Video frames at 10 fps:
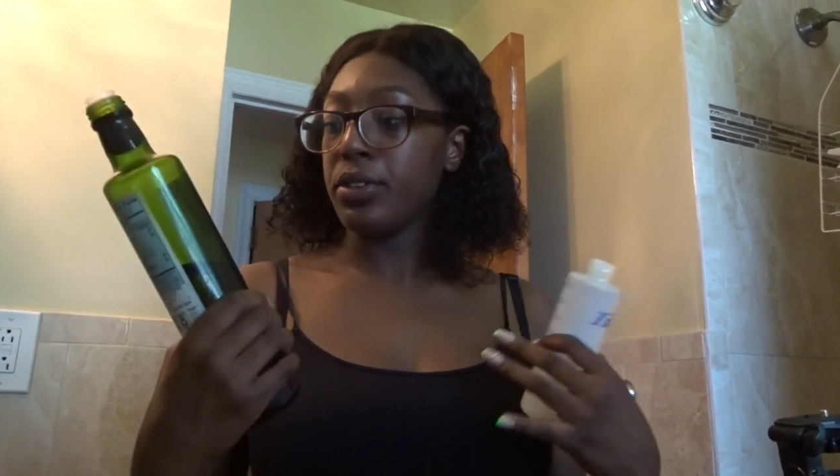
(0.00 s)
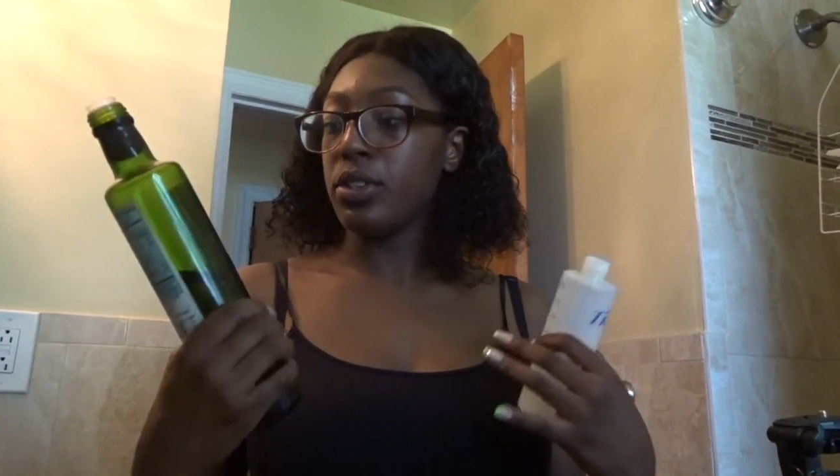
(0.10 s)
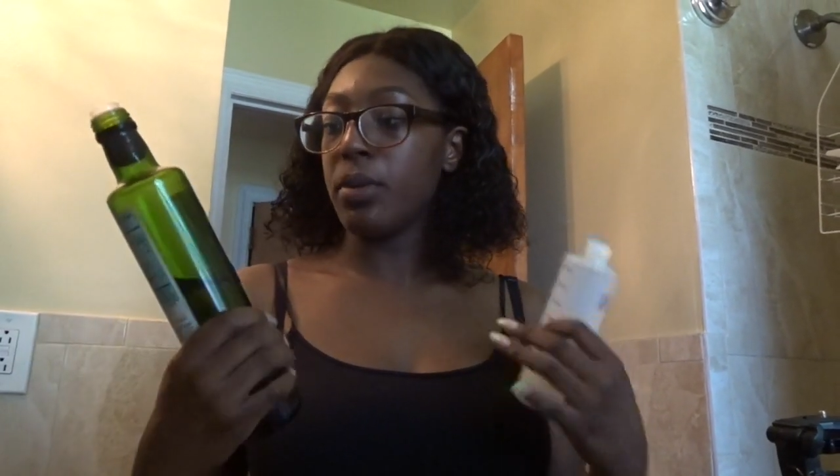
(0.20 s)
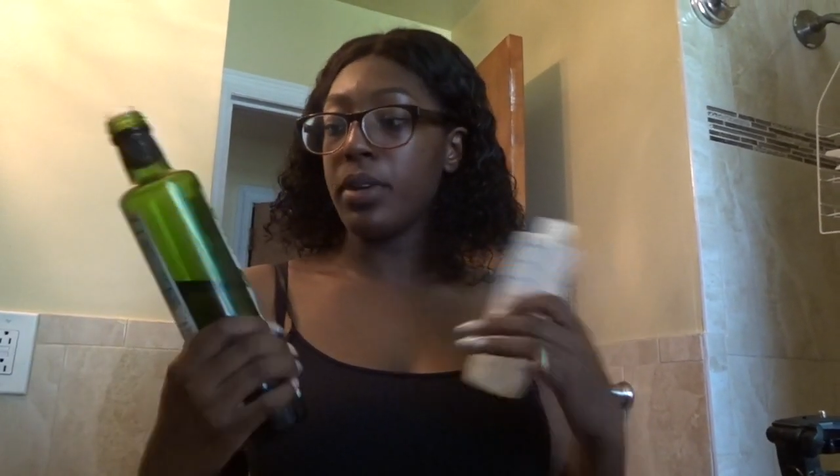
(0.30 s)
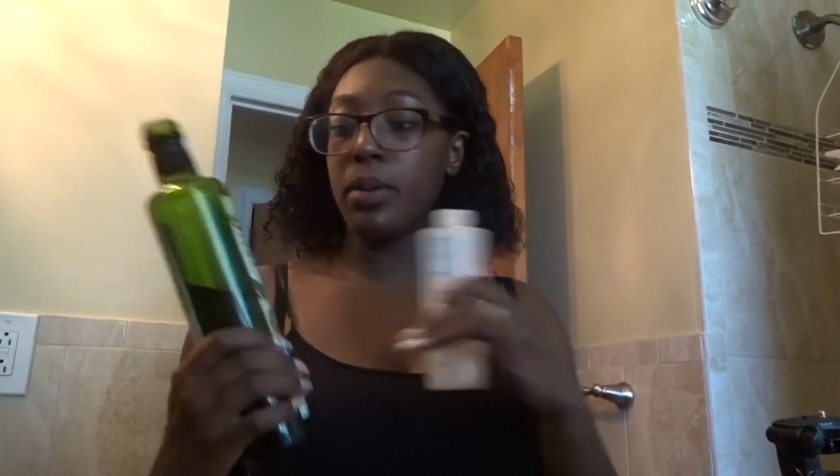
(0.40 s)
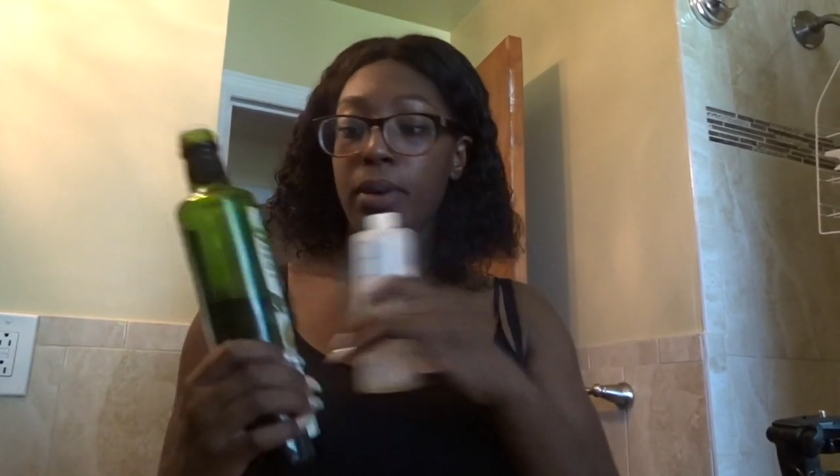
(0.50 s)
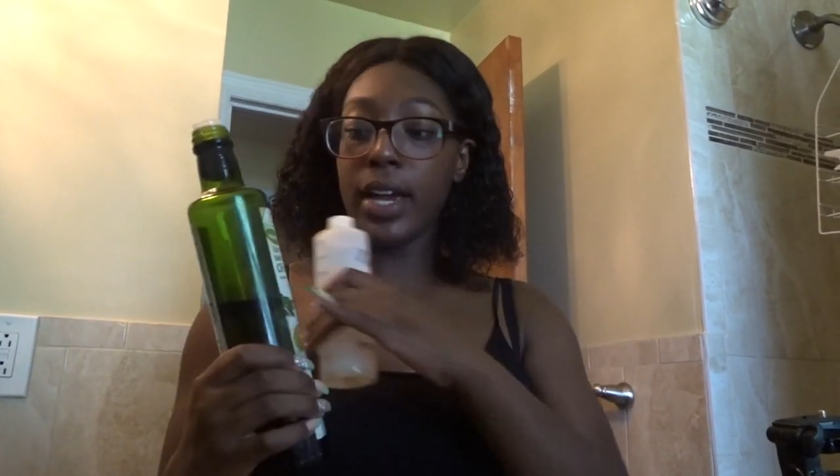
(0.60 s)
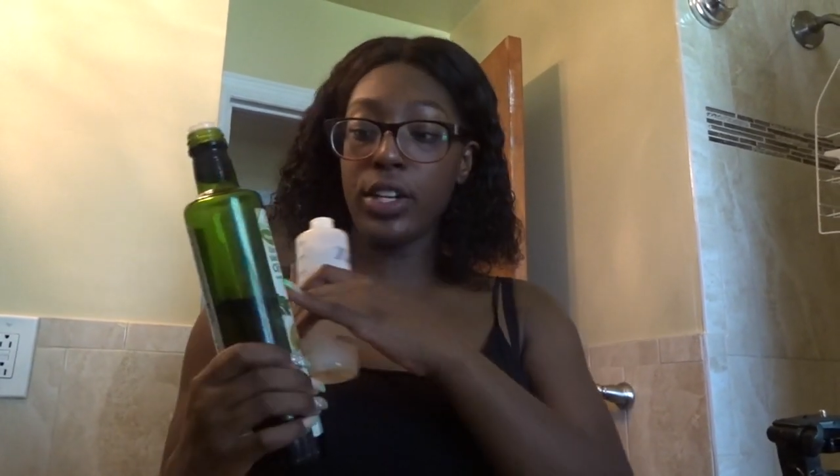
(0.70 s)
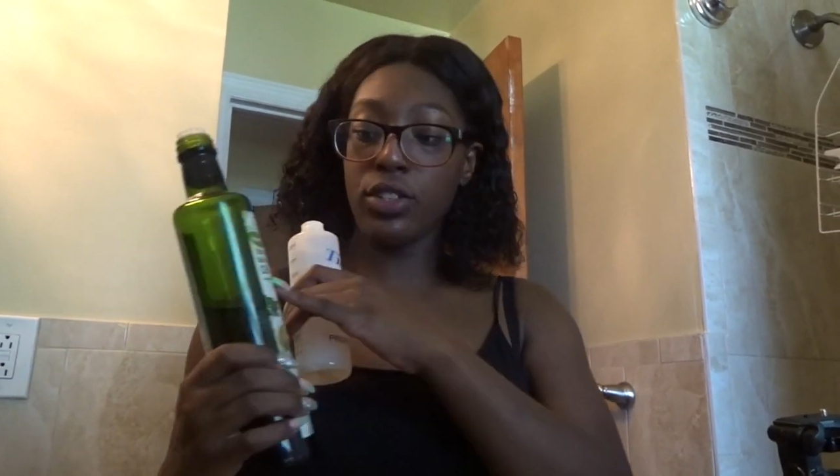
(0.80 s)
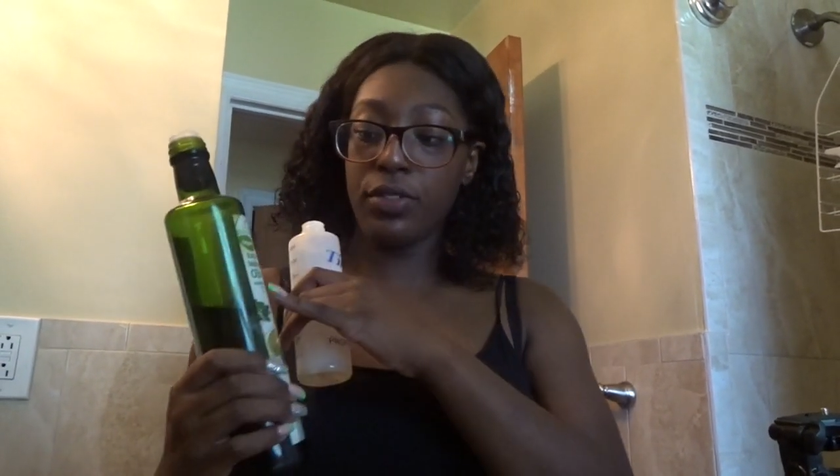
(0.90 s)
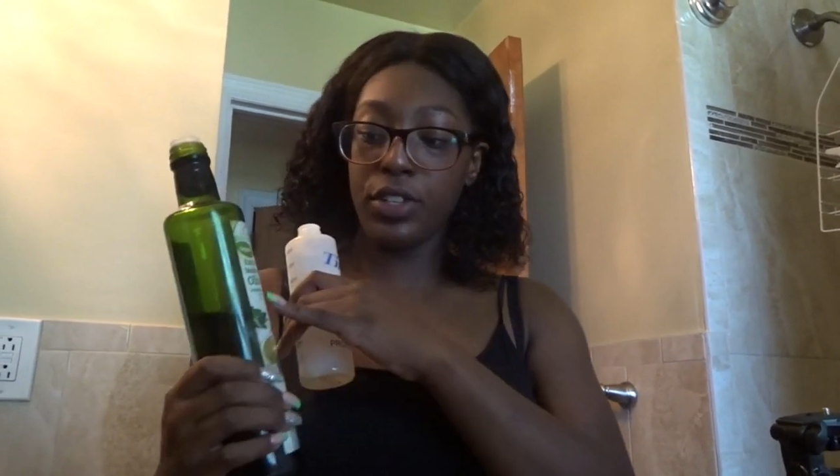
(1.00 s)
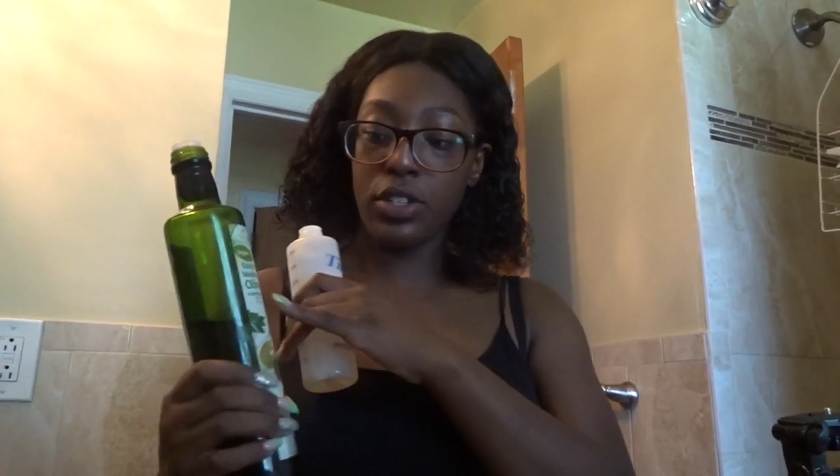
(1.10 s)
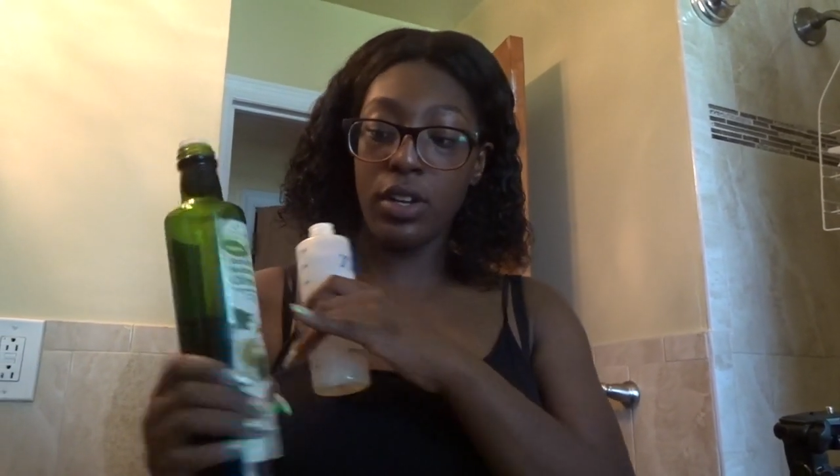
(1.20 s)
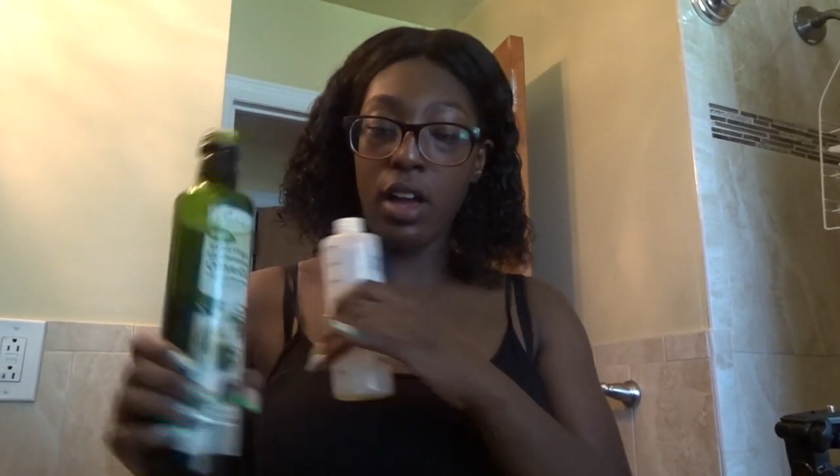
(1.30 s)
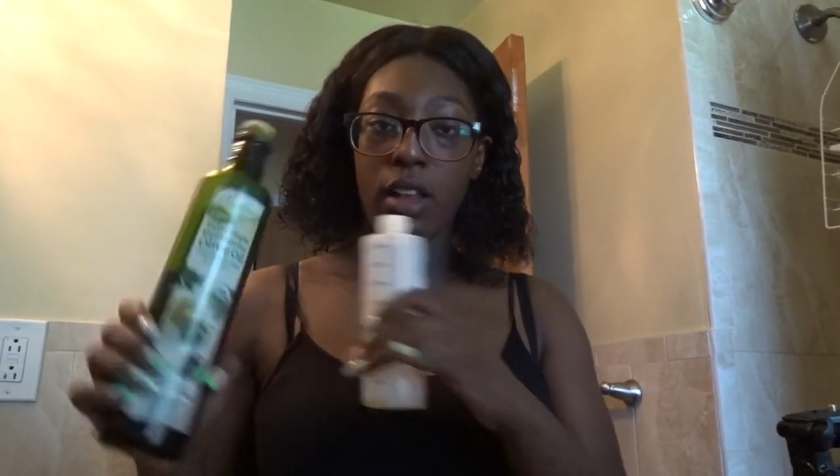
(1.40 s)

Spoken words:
So I'm gonna put extra virgin